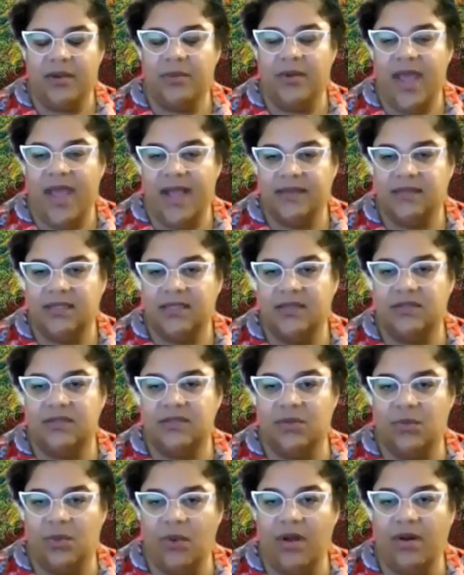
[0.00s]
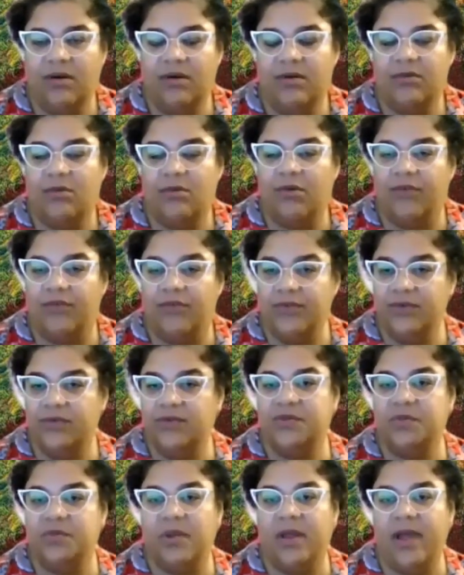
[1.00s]
adequate access to water or
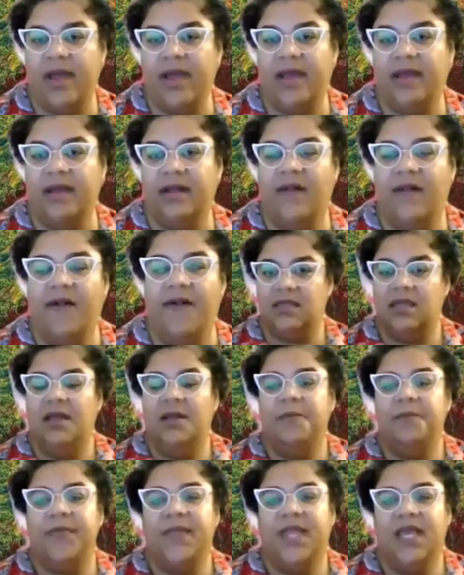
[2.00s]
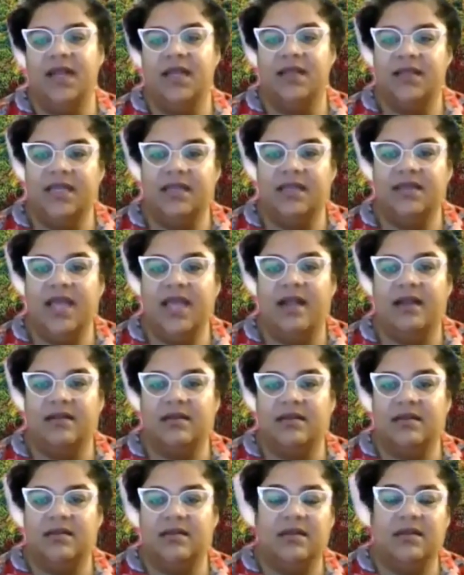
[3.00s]
food supply things. And I think
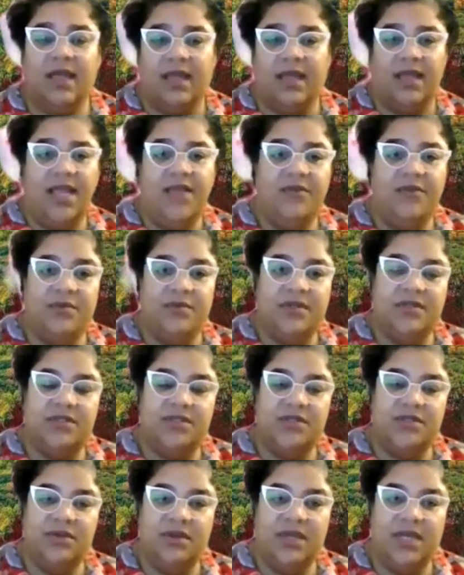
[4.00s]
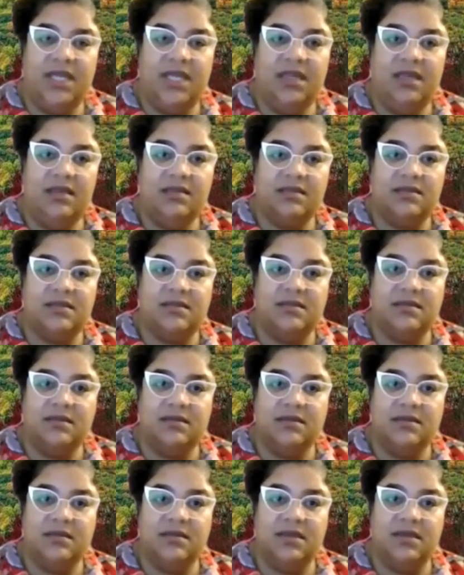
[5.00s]
that, like, even with the Sudanese
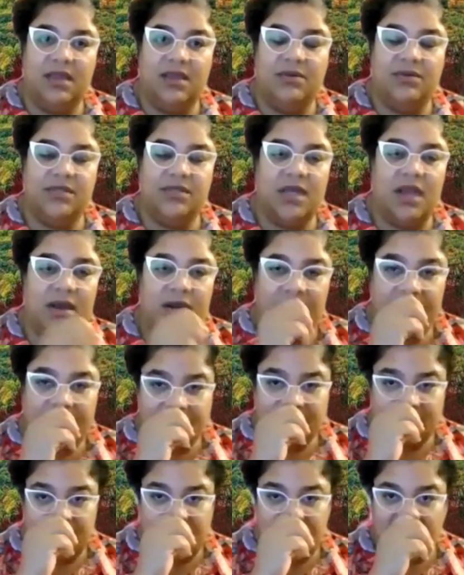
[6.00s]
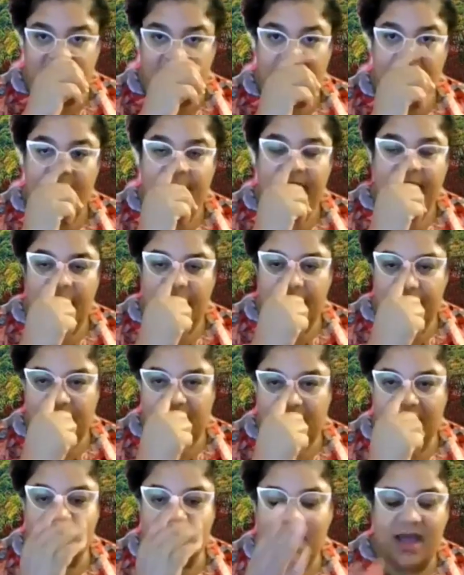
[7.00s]
that you were talking about, Janae, I
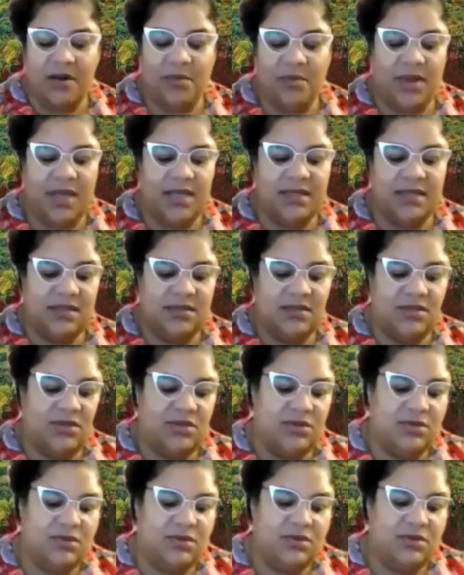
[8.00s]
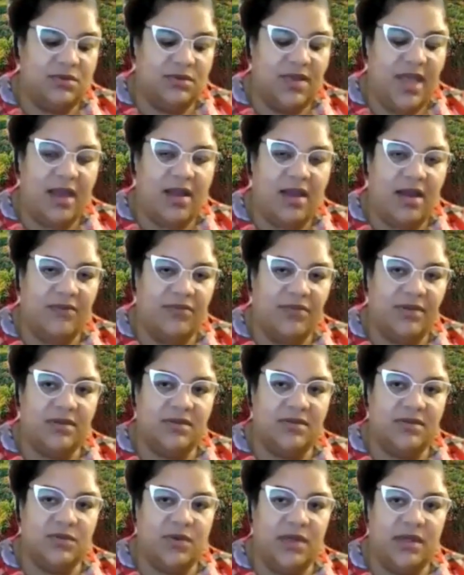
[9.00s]
think that kind of plays into that
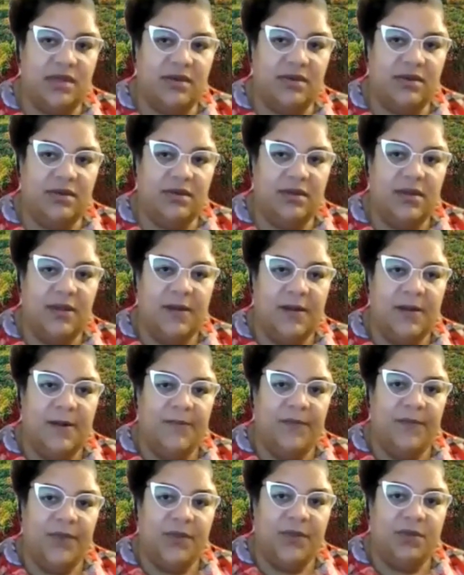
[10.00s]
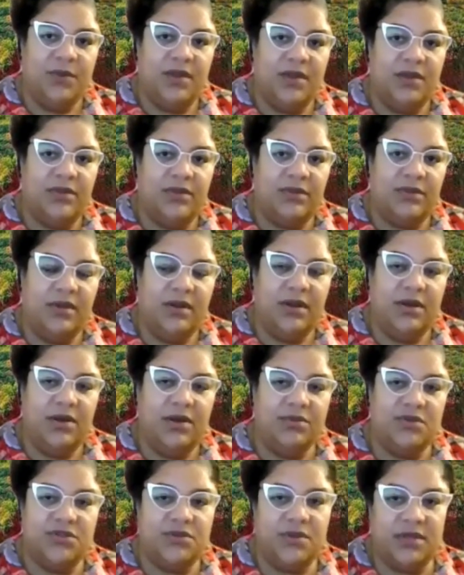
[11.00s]
conflict as well with,
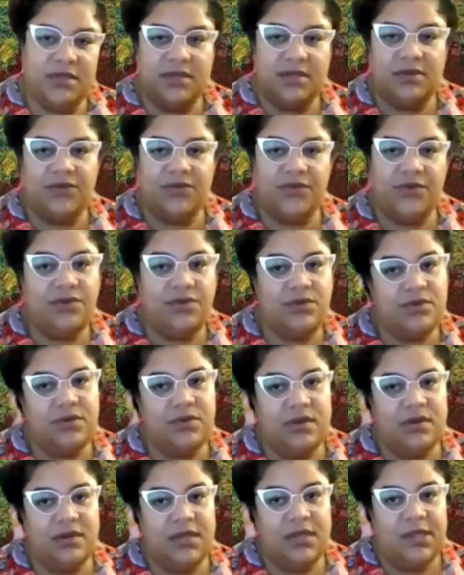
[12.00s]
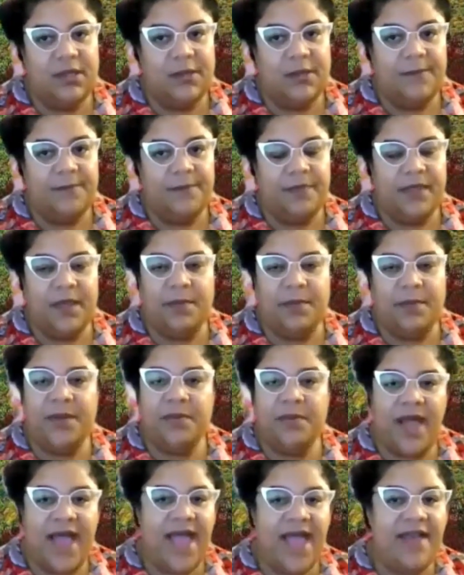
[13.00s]
restricting the food. Like,
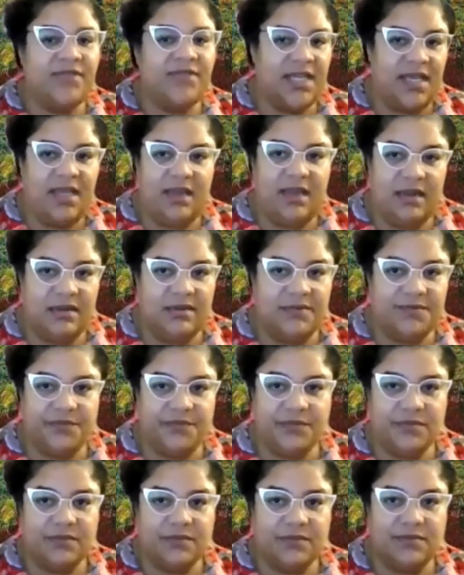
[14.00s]
people have to eat.